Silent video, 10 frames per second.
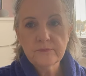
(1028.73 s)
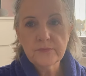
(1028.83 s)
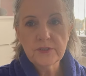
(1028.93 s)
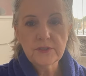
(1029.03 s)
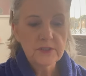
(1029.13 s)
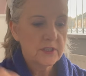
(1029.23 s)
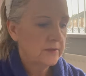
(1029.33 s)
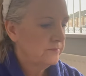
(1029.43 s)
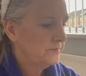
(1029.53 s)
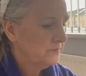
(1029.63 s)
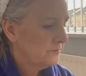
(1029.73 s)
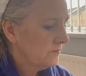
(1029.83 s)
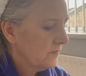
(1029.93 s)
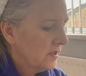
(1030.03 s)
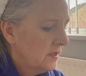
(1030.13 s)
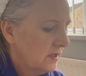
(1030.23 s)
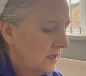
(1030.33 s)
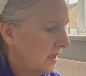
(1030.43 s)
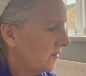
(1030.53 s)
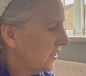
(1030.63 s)
but um,
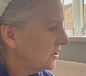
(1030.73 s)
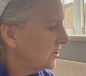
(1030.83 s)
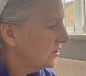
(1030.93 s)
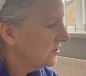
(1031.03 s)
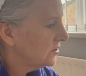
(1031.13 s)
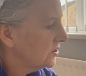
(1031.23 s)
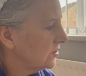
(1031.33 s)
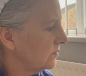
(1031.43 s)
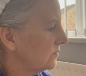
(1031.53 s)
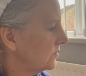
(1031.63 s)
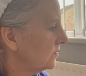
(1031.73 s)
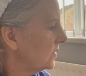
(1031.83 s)
I've actually got some